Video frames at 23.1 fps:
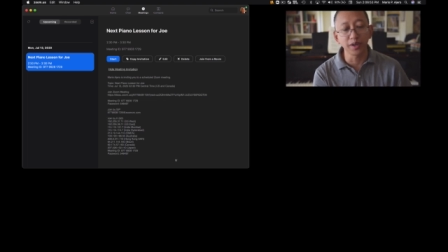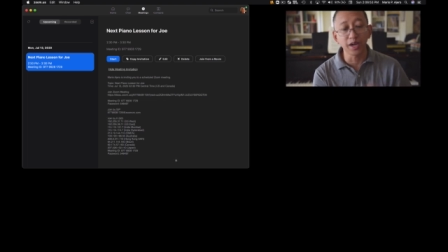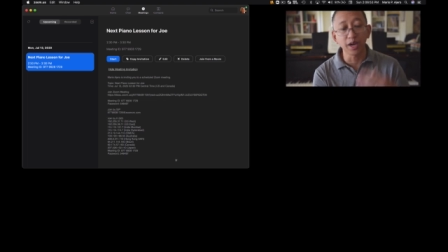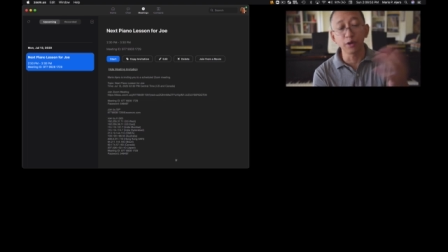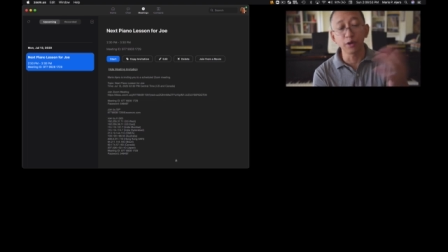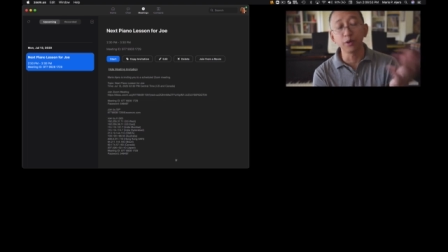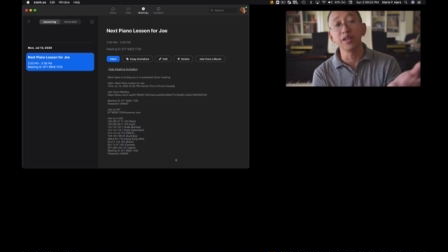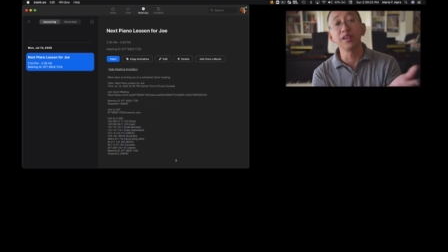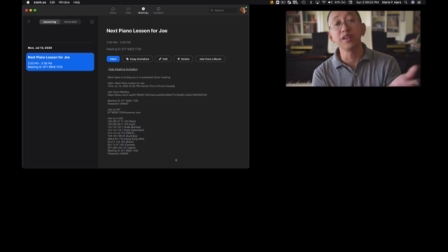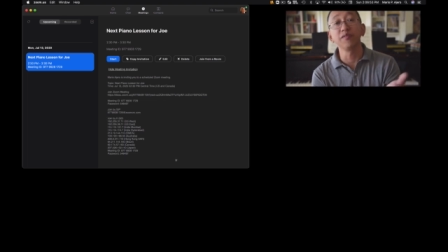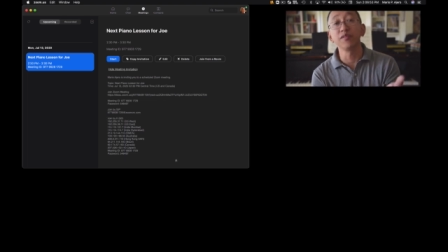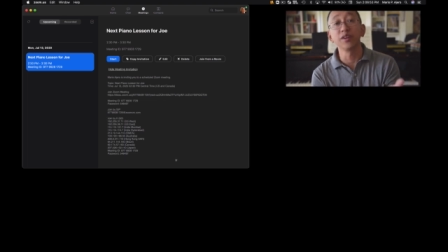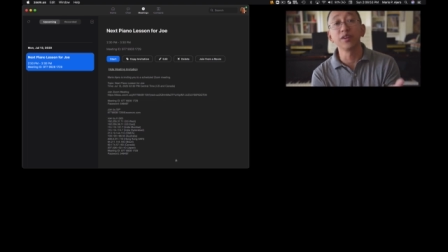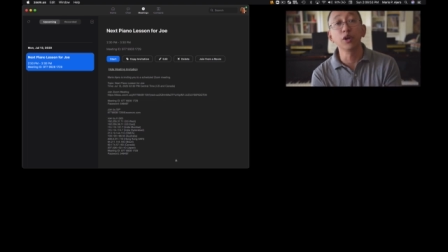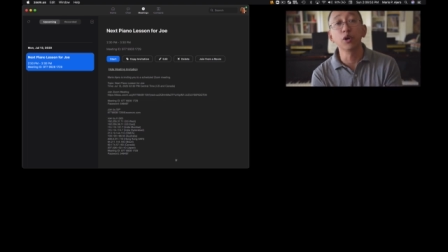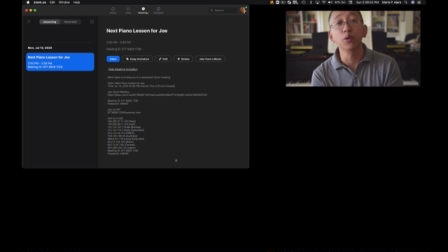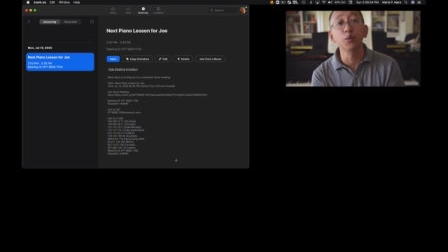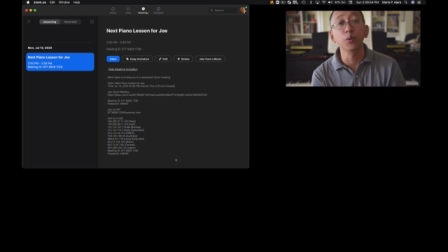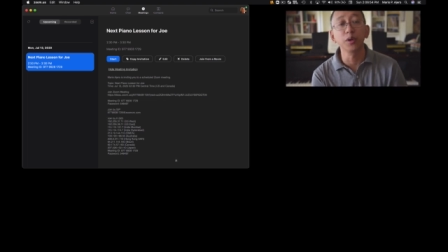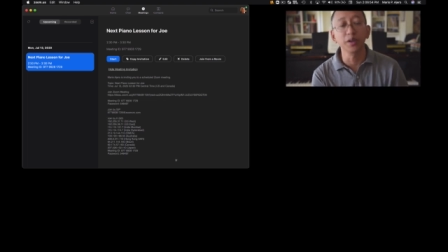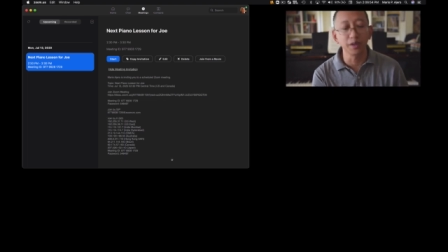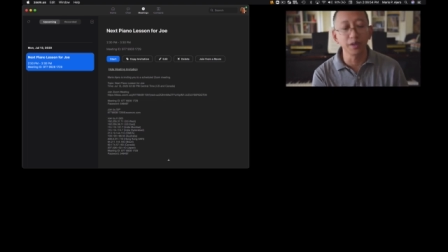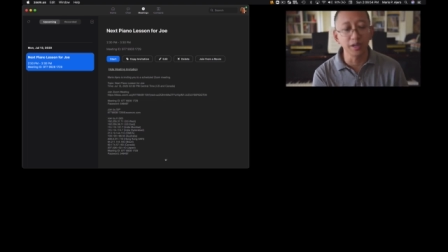I don't even know
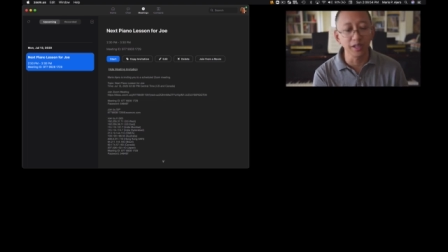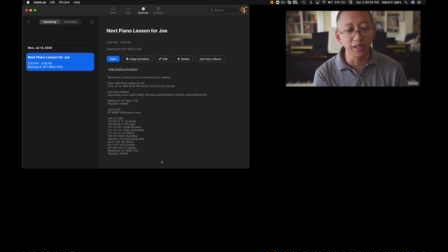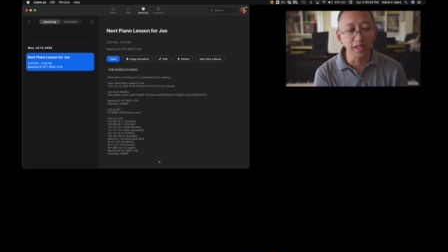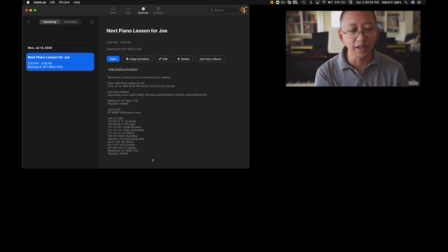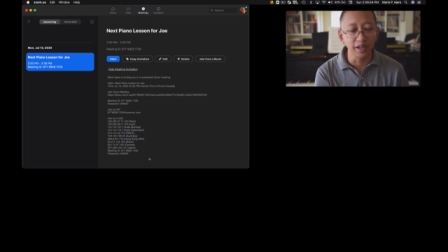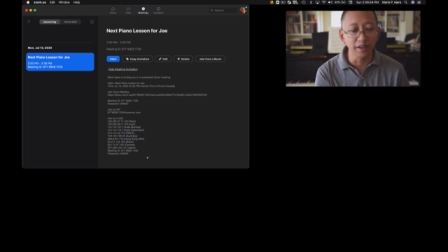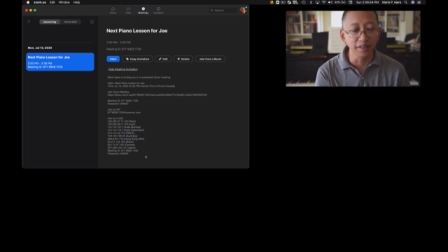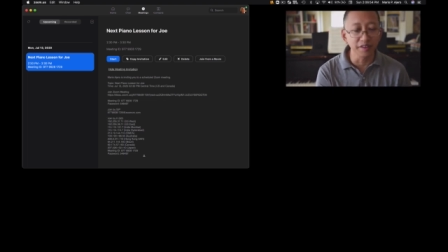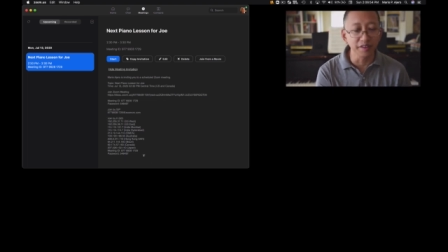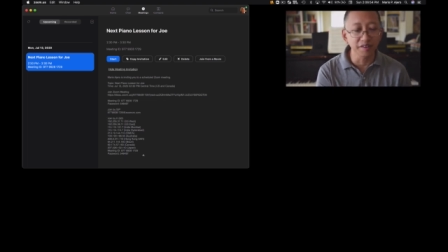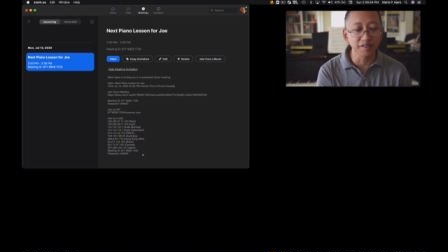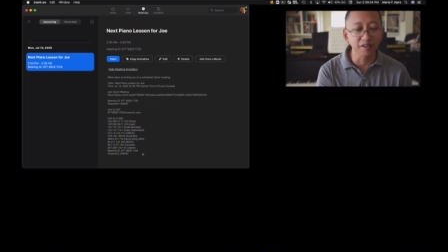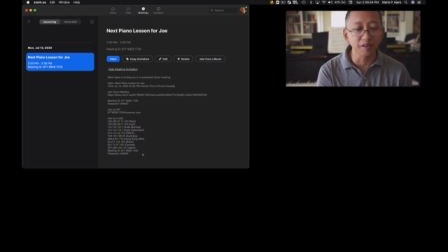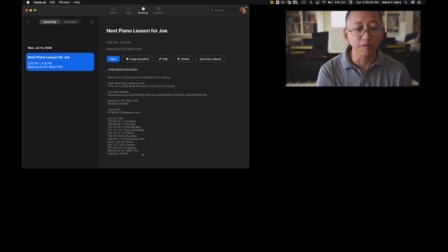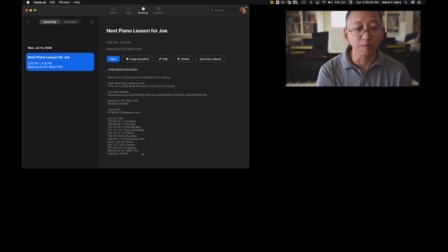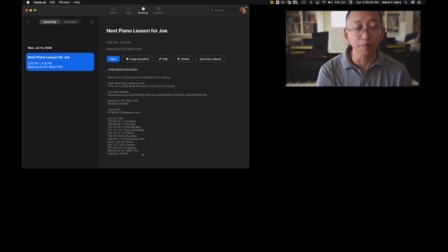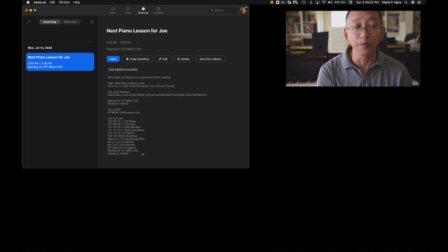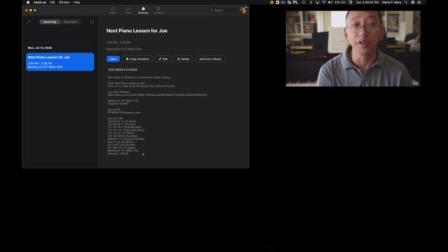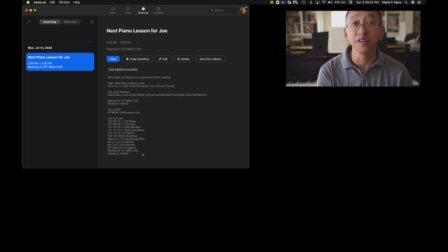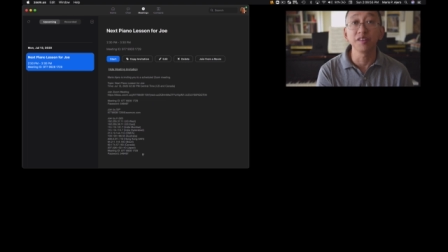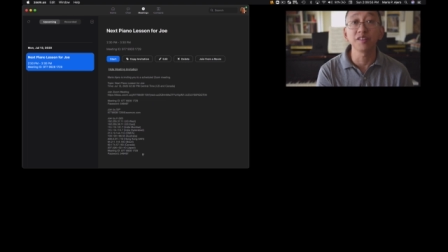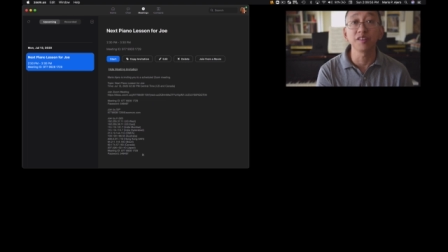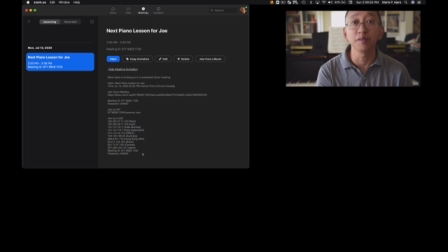what a lot of this stuff
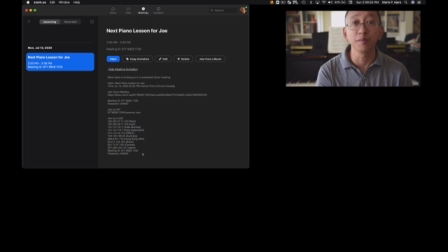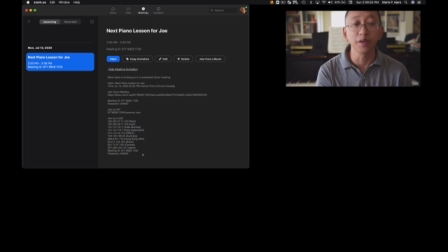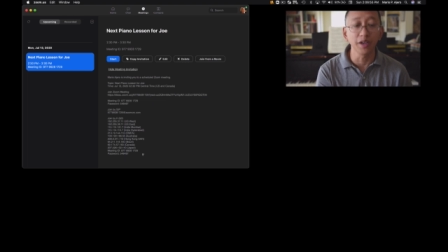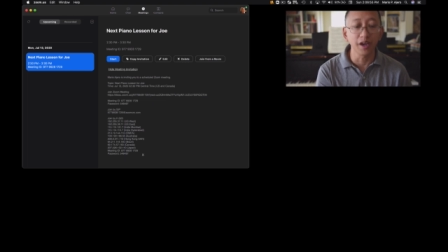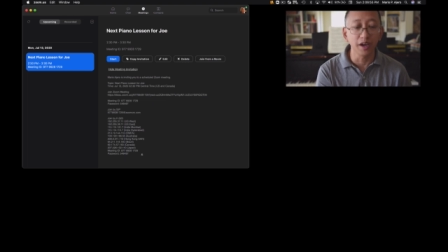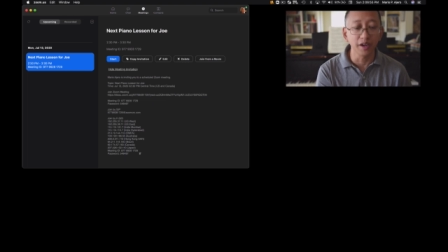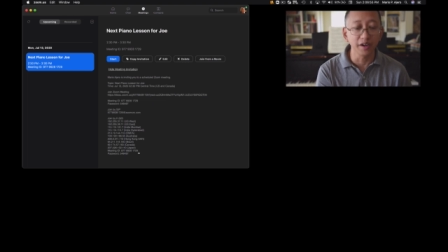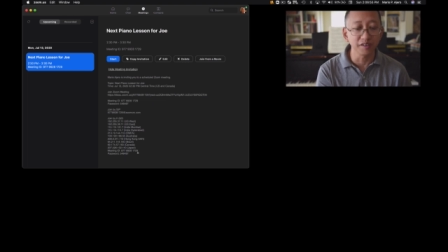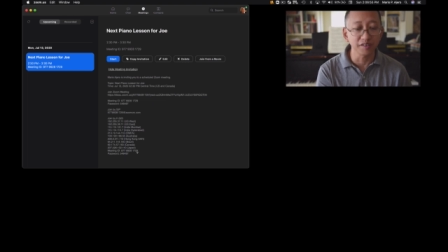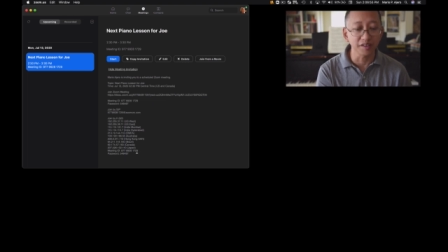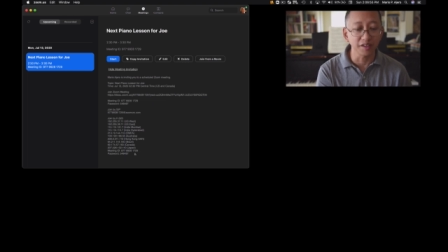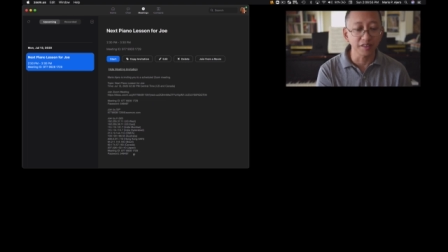means to be honest.